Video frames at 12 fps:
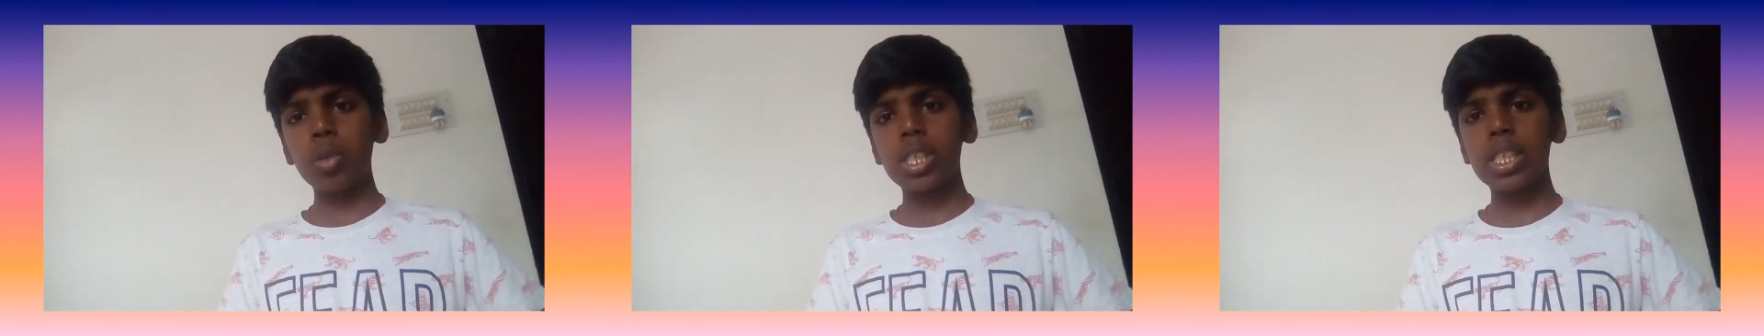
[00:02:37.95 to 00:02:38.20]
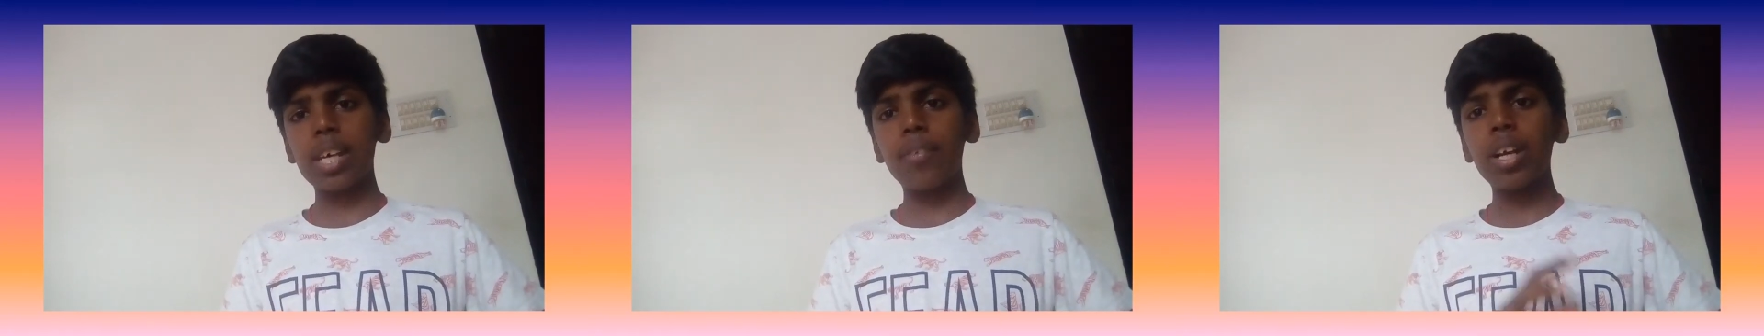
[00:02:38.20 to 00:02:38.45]
with
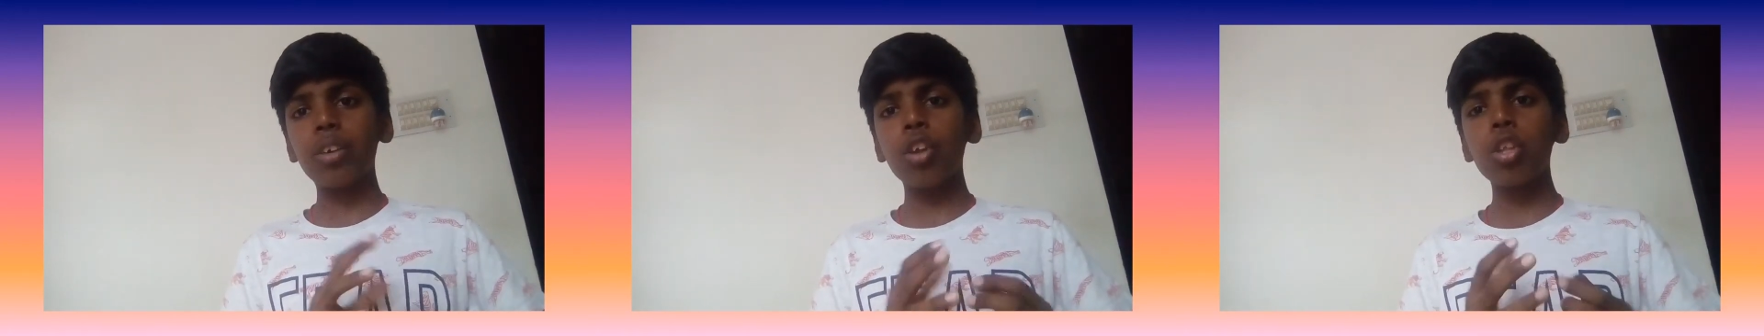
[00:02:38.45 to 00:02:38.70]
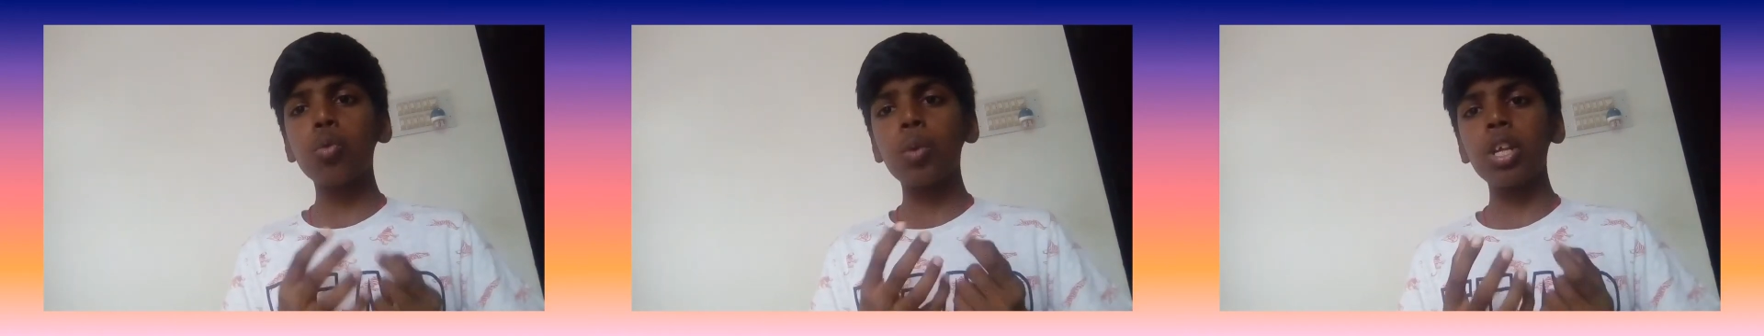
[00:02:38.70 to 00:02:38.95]

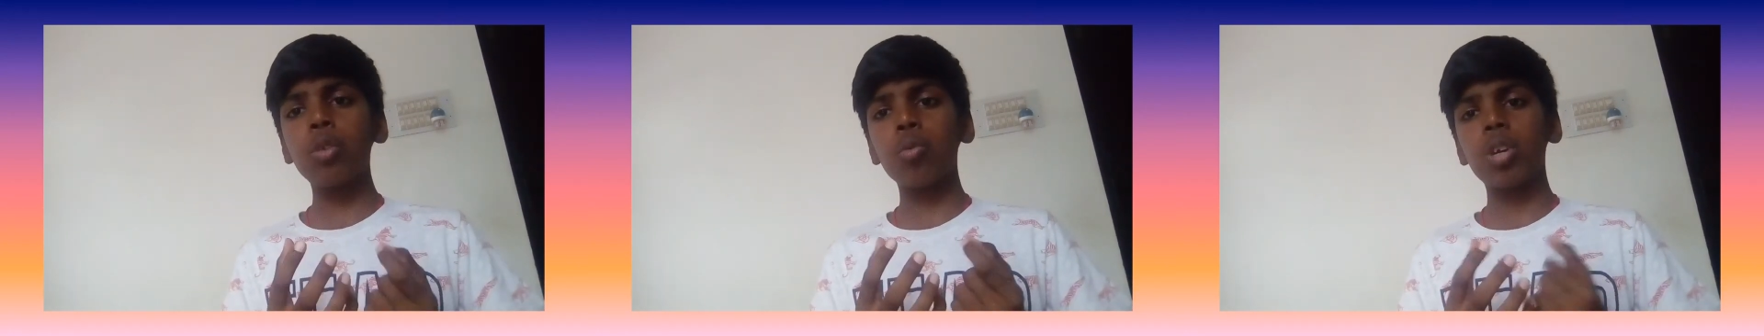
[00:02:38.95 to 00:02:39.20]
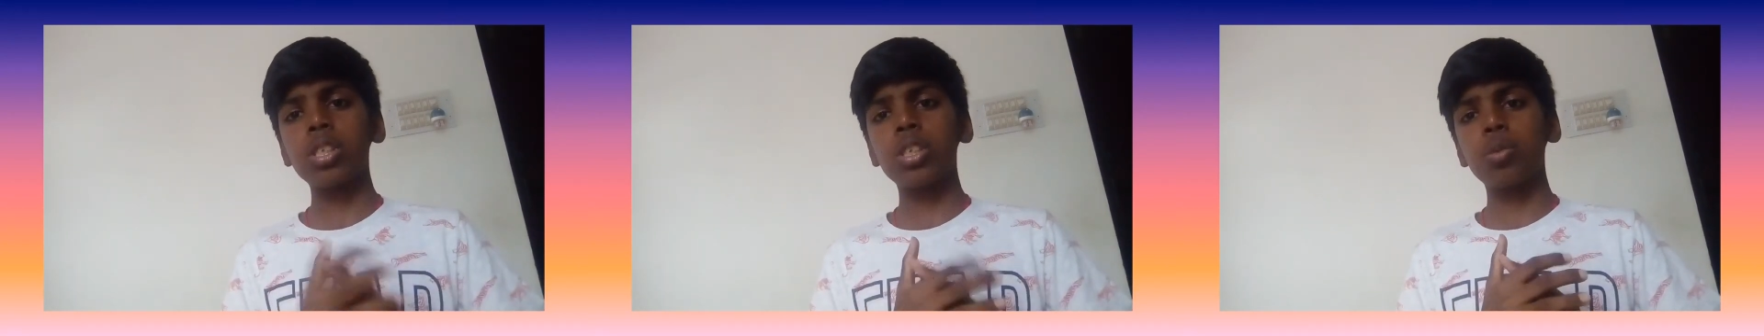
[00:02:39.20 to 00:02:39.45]
722
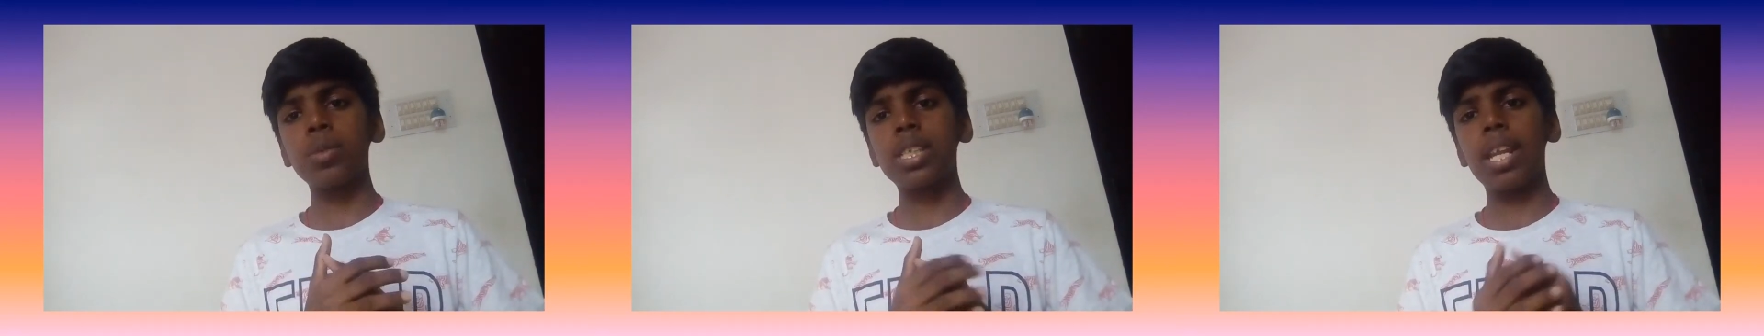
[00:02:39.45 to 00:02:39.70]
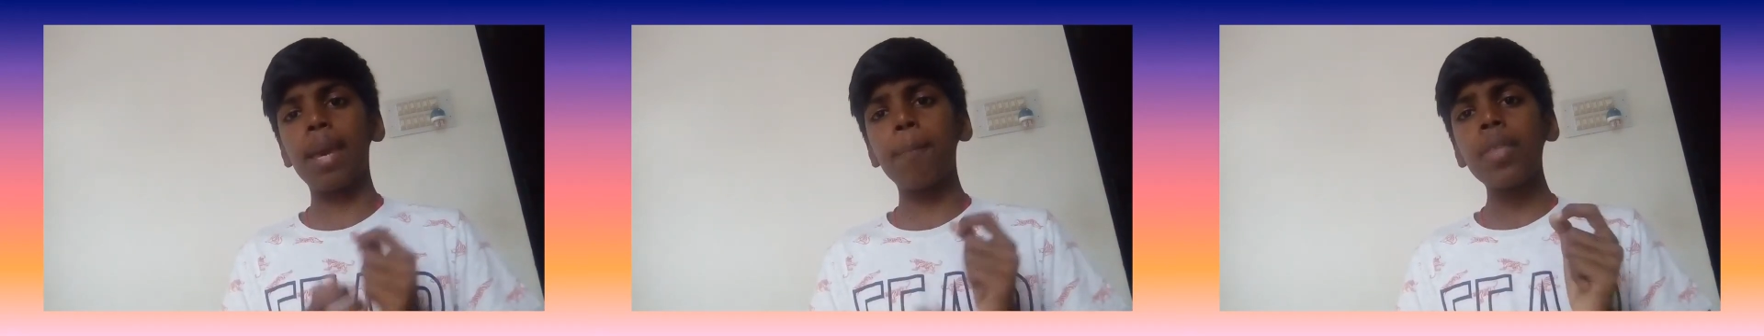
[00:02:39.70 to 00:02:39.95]
runs to his
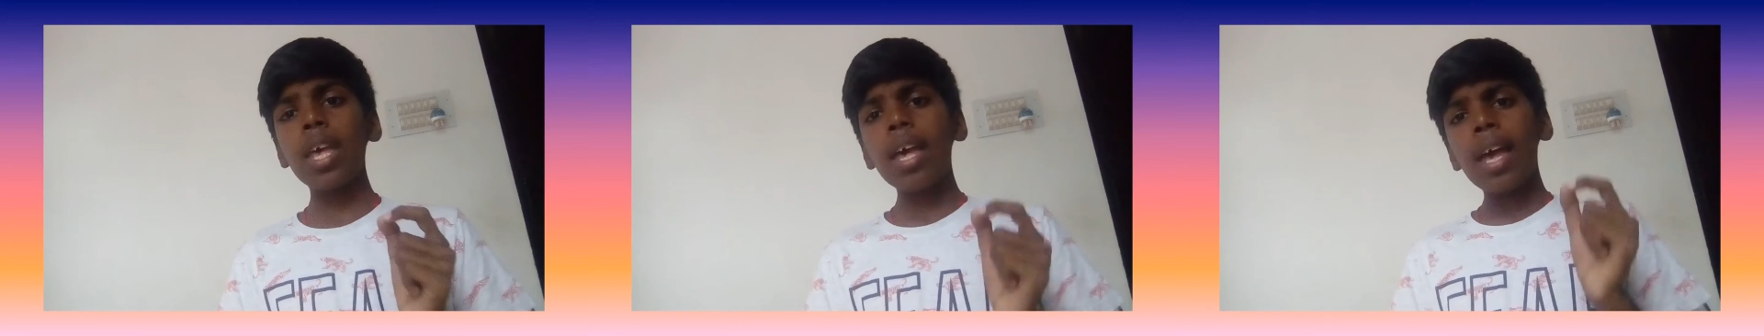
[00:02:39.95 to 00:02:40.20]
name.